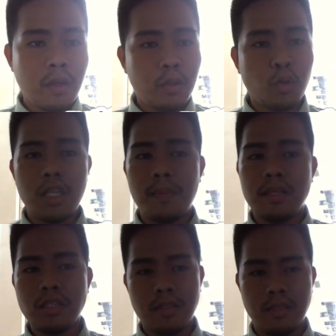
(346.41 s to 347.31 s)
Two
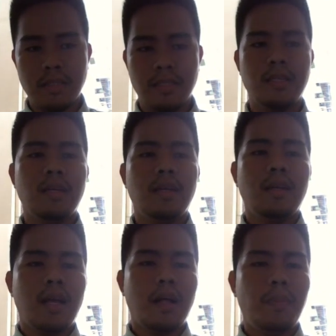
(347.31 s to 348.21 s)
dimensions.
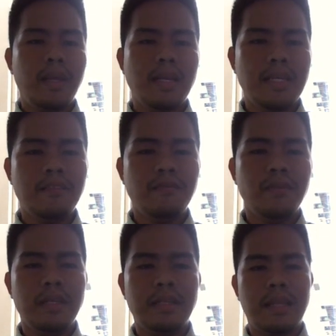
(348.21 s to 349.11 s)
A plane has
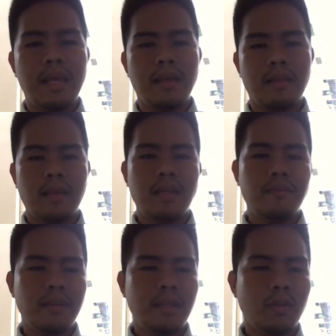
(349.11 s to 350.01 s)
infinite length,
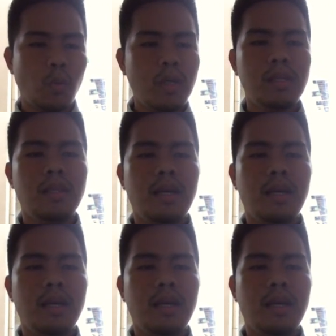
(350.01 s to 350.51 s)
infinite width,